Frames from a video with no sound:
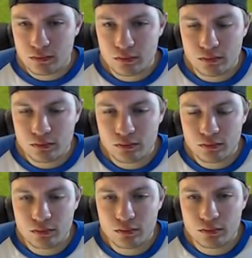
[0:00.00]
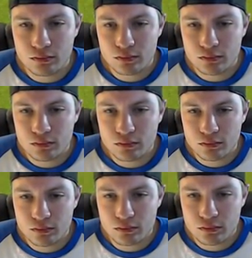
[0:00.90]

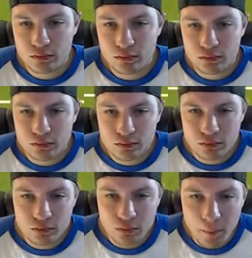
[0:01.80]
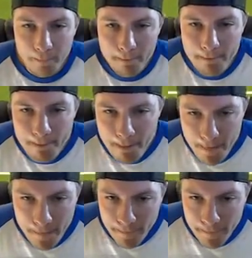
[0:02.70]
(silence)